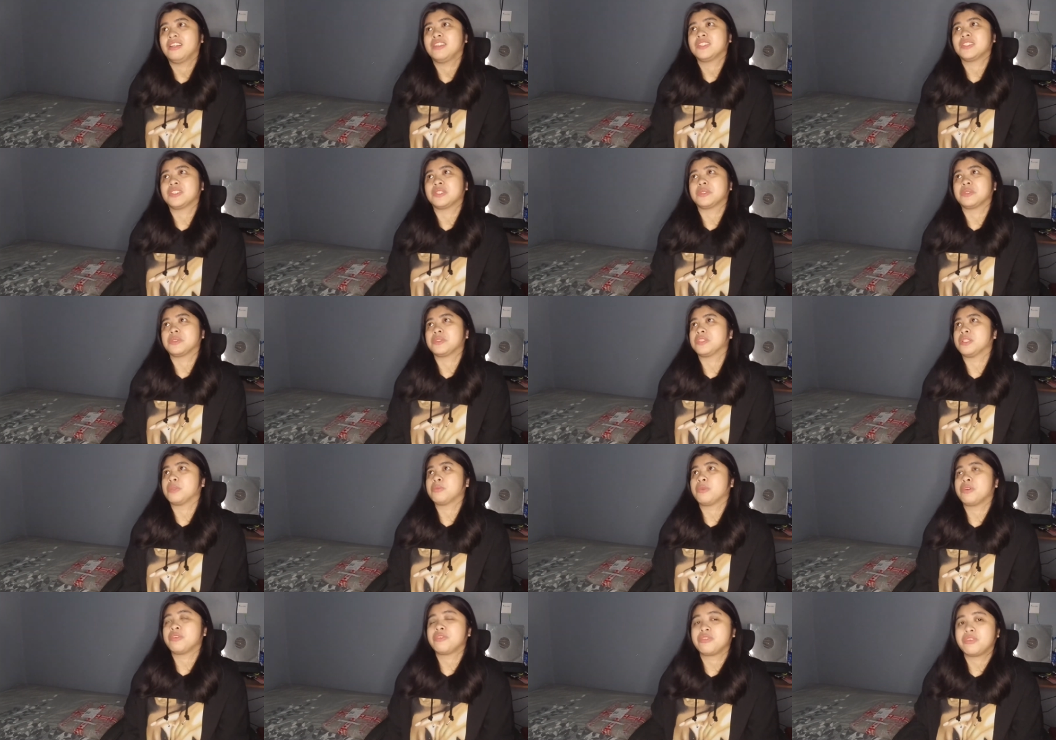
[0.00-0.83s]
So
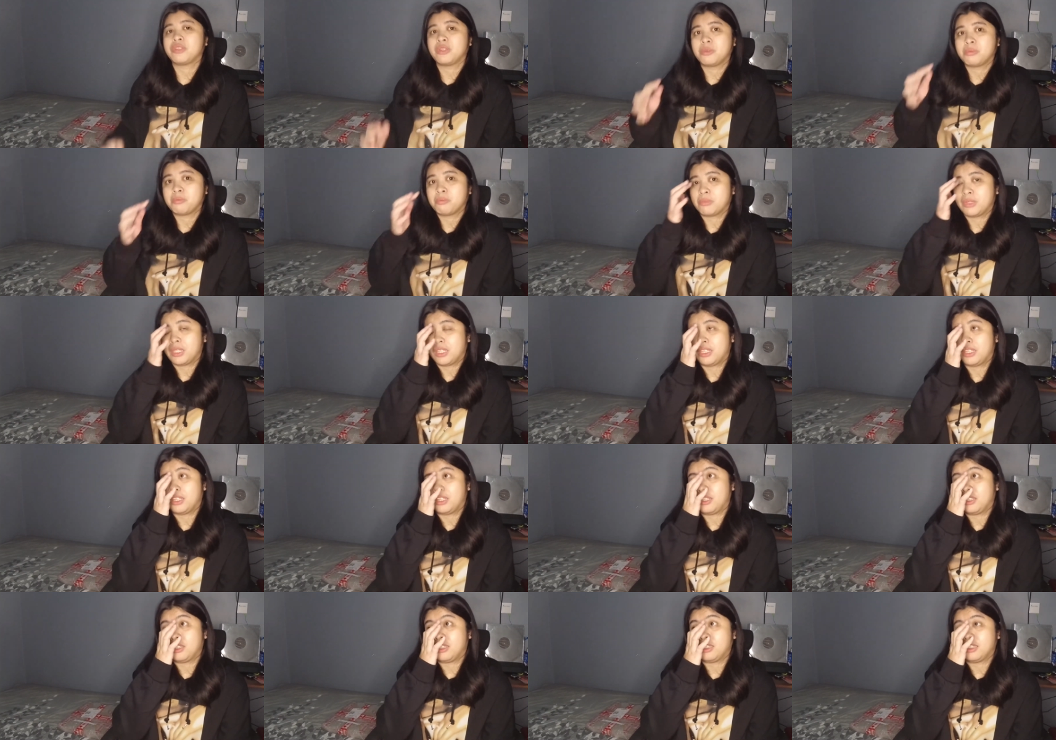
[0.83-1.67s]
some of
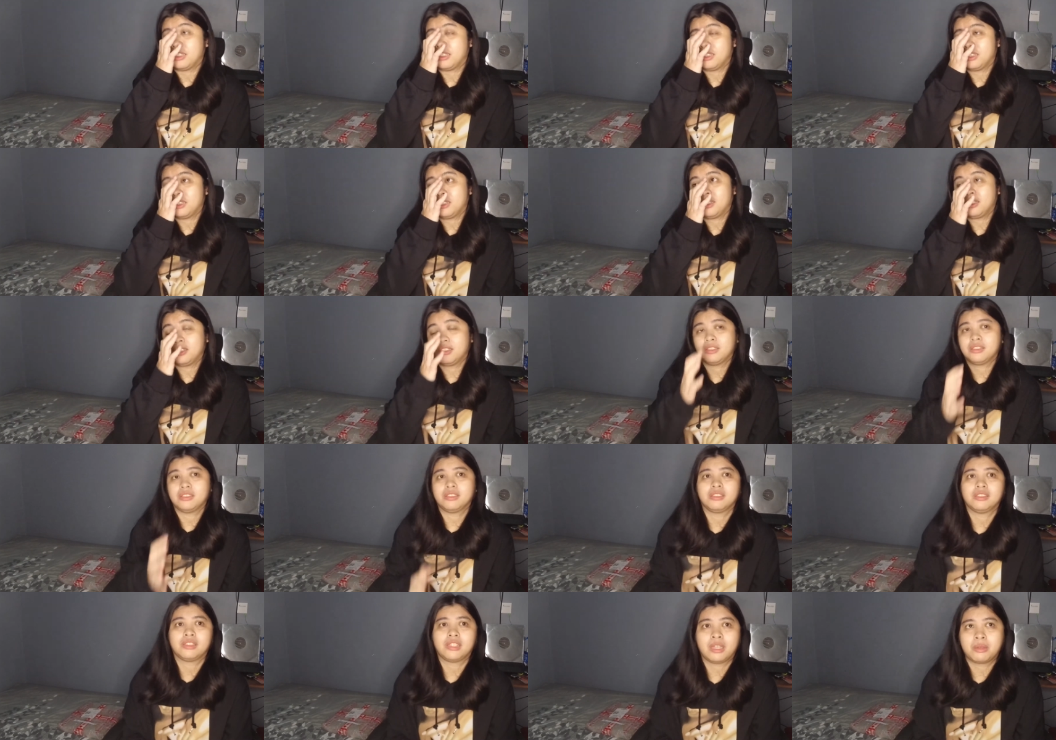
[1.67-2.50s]
you
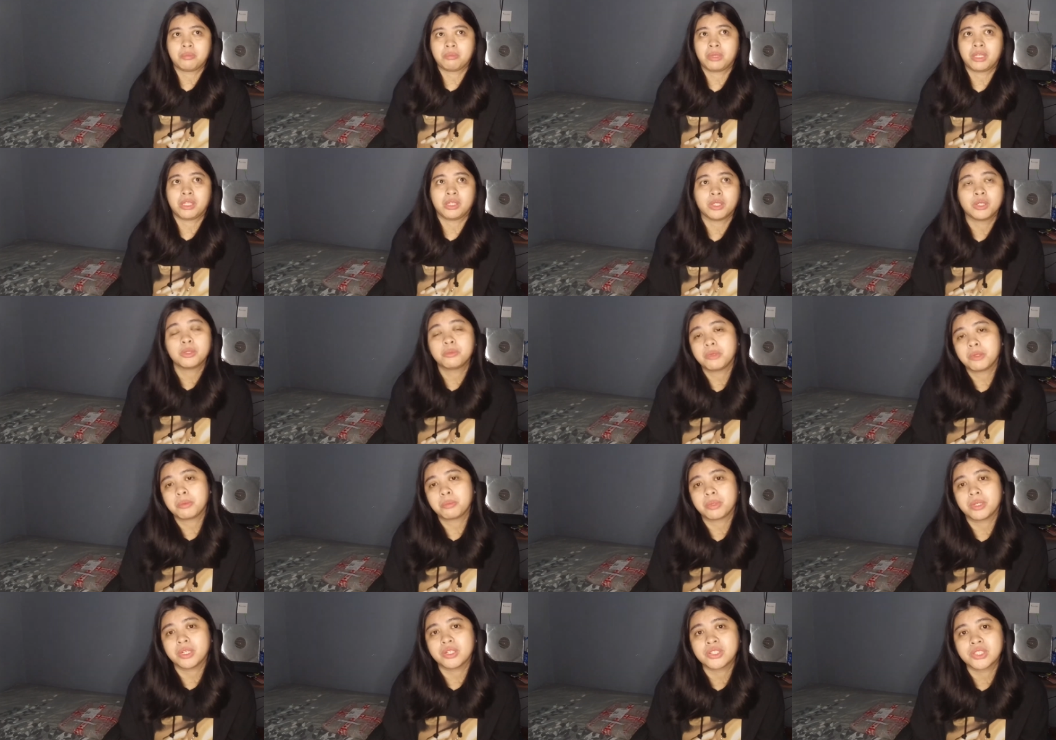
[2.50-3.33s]
that may know
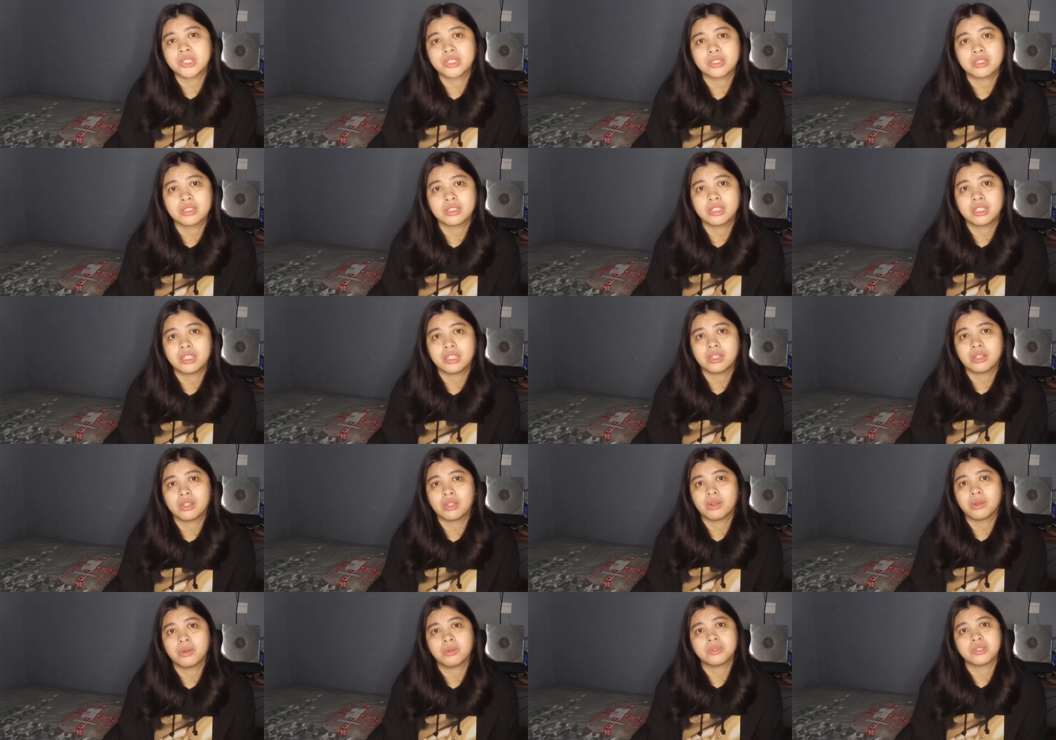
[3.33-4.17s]
me personally
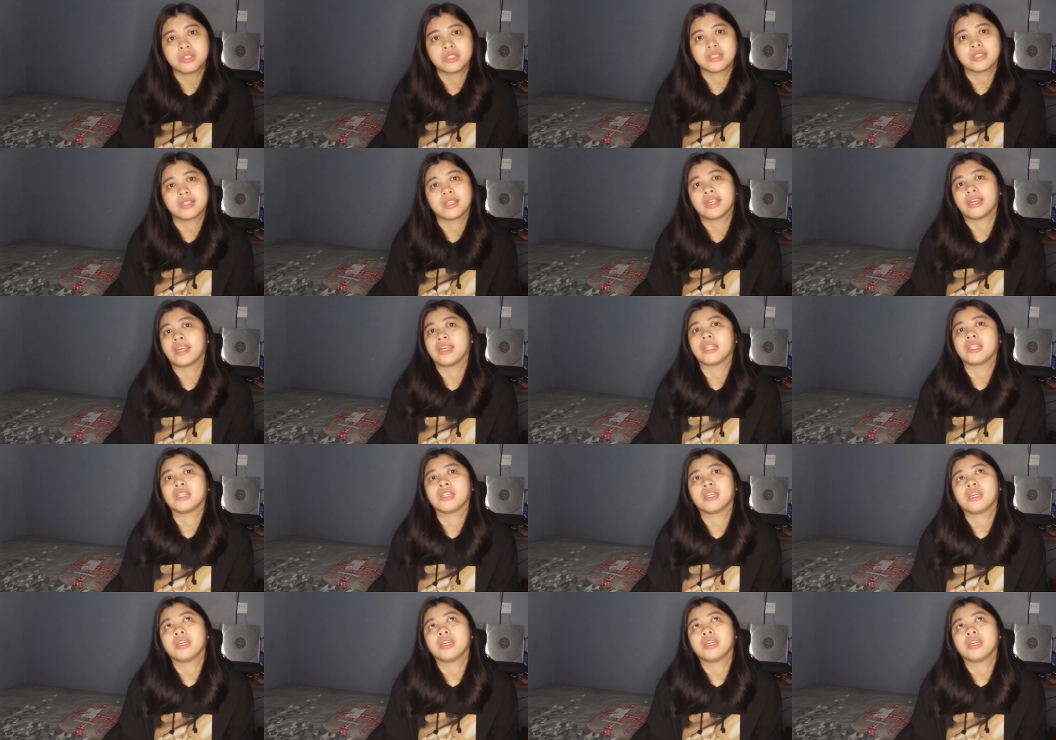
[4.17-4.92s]
knows that